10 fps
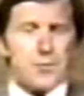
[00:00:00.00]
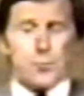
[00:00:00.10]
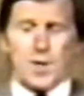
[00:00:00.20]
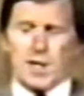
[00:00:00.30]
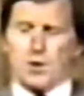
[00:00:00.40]

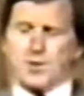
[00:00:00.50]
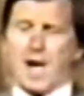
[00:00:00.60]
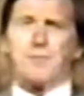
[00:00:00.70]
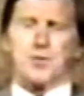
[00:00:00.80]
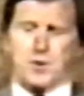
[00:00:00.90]
3 years
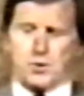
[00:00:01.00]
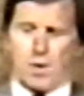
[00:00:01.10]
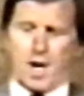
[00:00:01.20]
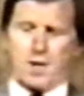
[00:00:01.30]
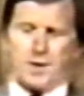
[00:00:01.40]
after the
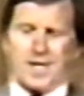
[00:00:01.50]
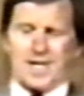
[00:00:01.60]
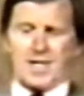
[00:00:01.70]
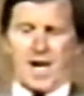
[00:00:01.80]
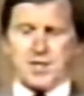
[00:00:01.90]
trial,
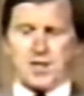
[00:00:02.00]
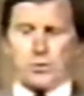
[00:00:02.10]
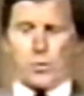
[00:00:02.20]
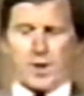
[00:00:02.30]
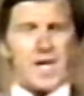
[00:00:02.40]
in
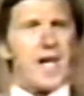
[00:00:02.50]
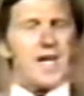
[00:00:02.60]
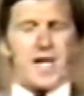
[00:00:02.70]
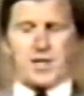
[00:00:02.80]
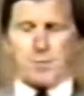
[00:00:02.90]

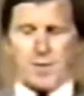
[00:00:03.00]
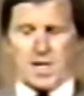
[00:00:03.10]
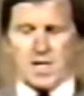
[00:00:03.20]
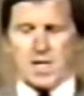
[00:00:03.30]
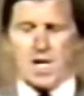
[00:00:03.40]
1928, a
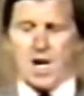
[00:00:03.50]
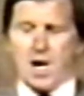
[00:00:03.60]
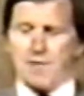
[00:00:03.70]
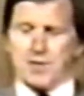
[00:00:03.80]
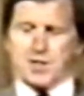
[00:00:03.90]
committee
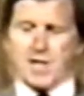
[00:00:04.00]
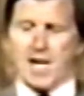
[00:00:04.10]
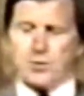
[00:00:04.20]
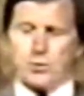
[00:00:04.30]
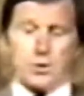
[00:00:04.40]
of
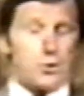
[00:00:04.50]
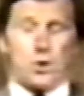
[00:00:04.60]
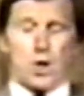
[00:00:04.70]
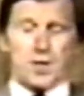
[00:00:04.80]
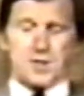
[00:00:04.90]
the New
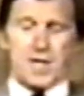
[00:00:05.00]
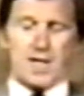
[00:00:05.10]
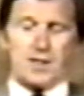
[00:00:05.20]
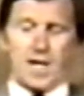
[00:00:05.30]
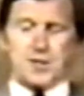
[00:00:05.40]
York
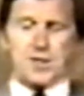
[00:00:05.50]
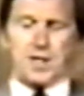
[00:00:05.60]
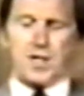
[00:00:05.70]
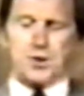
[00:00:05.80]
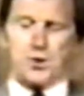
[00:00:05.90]
State
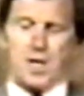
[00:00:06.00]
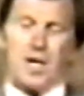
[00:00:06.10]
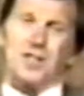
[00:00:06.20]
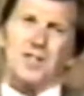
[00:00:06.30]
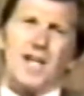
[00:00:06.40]
Legislature
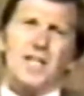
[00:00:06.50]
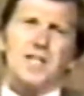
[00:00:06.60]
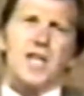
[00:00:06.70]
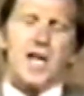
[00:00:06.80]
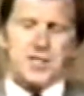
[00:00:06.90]
studied
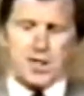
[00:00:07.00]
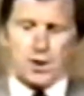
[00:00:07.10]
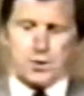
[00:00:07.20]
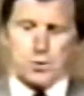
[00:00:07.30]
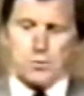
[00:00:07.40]
the
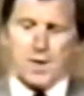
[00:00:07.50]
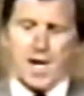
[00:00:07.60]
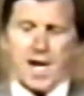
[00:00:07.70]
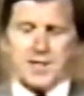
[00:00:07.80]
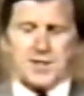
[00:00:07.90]
ACLU
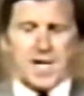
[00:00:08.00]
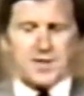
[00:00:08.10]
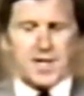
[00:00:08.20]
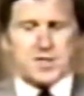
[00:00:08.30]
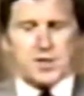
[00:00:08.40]
and said
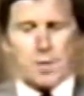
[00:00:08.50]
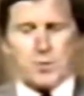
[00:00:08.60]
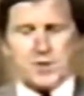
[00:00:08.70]
this, number